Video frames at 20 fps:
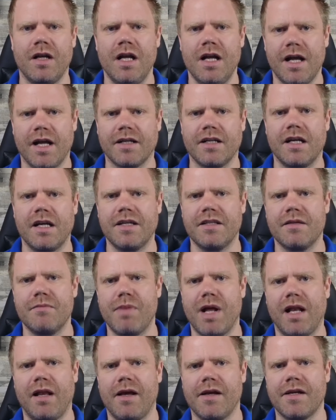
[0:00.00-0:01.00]
and click the
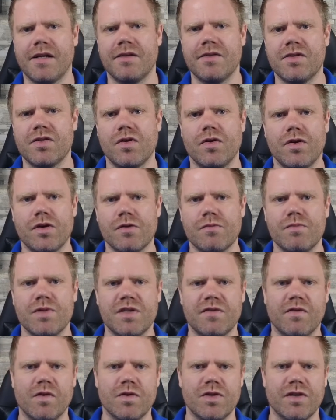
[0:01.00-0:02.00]
bell icon so you don't miss
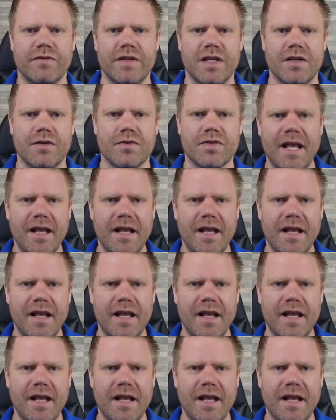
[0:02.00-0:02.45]
future videos.